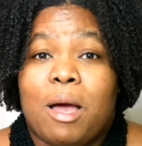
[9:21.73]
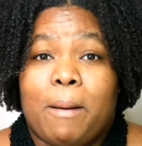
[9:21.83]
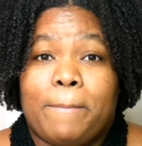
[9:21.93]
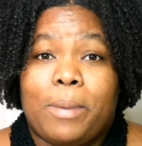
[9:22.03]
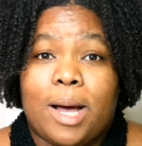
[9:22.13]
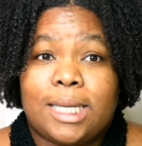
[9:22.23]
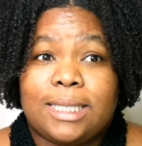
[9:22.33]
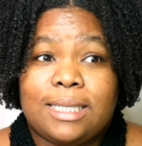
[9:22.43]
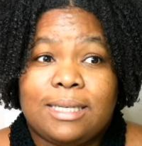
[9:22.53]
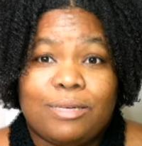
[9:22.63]

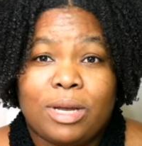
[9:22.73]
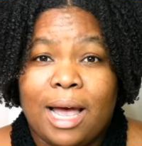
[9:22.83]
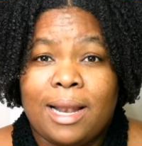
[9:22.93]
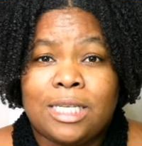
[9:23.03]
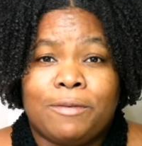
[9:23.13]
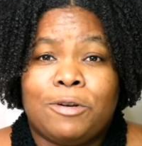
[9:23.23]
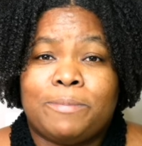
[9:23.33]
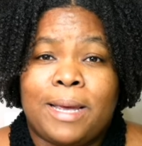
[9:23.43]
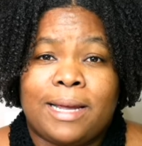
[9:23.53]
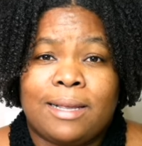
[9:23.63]
But regardless of
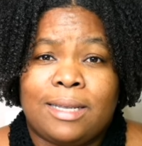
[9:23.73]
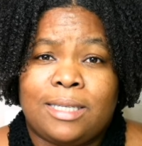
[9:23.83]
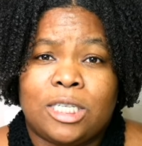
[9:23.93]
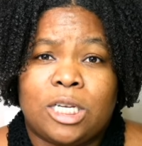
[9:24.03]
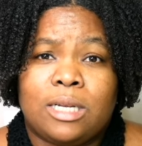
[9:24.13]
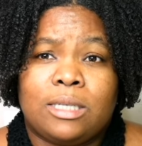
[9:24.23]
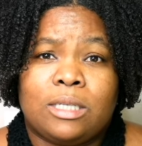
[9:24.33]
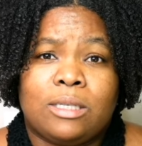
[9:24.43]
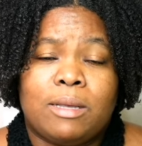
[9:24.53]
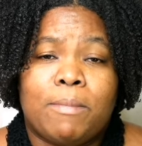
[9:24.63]
who's making the decisions,